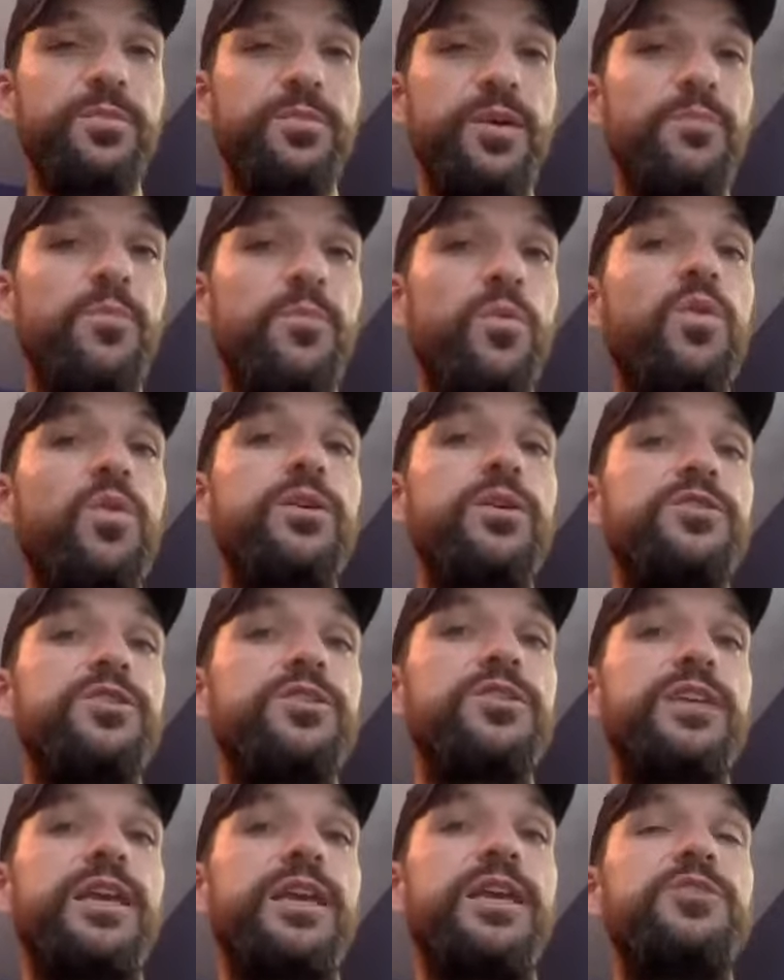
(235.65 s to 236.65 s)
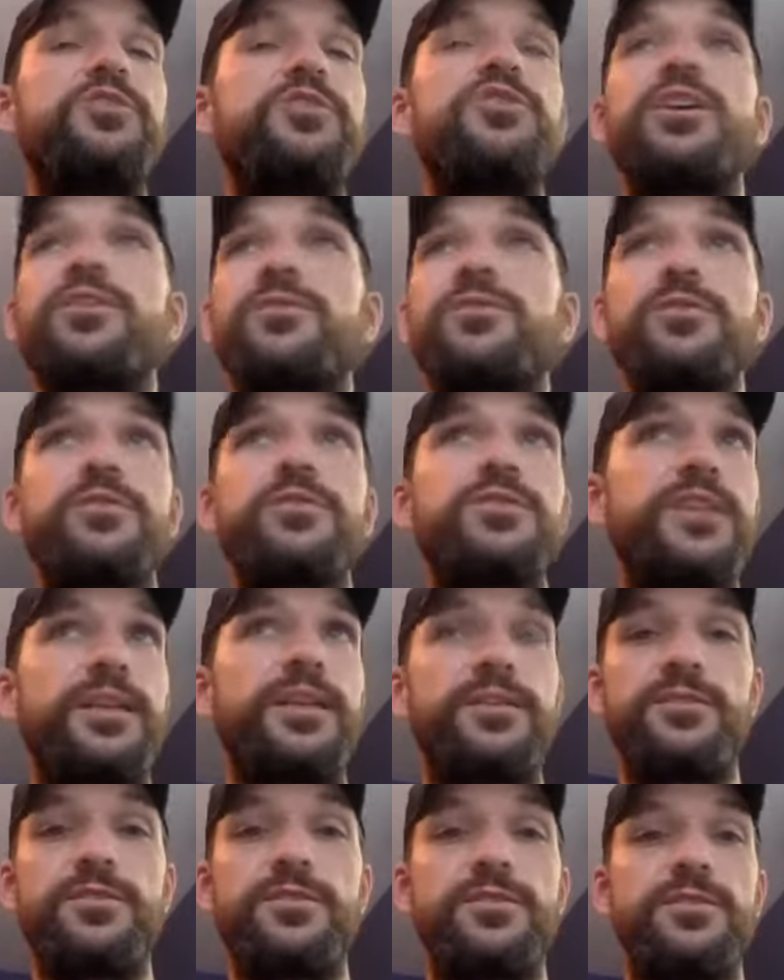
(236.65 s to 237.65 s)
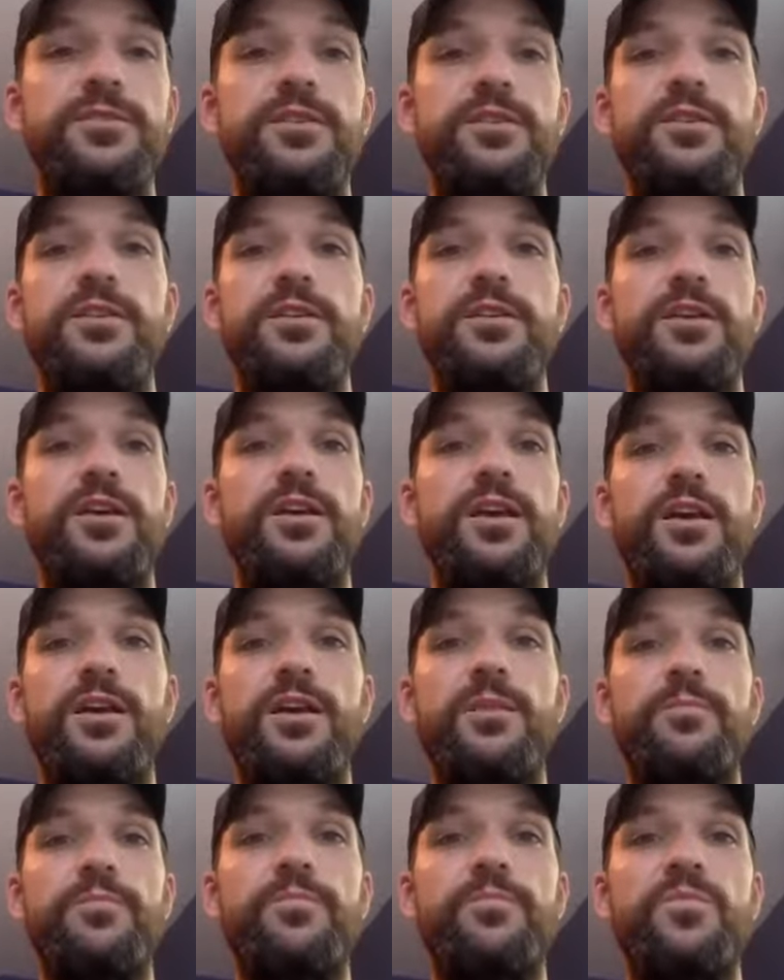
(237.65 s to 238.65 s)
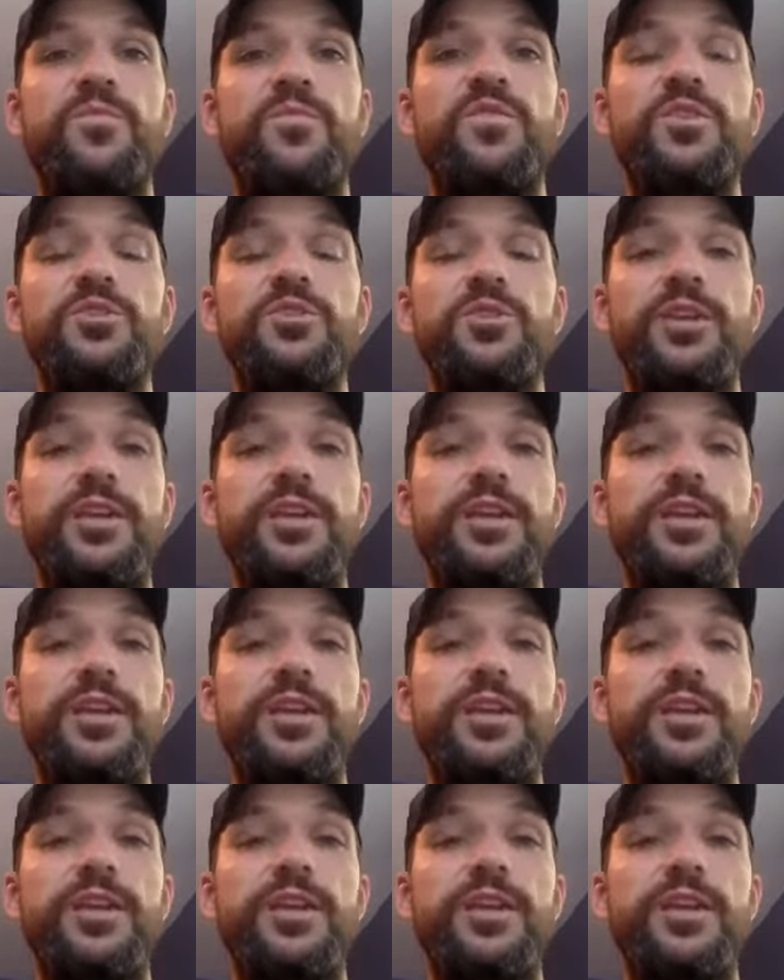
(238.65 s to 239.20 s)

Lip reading: but more just a general sense visually.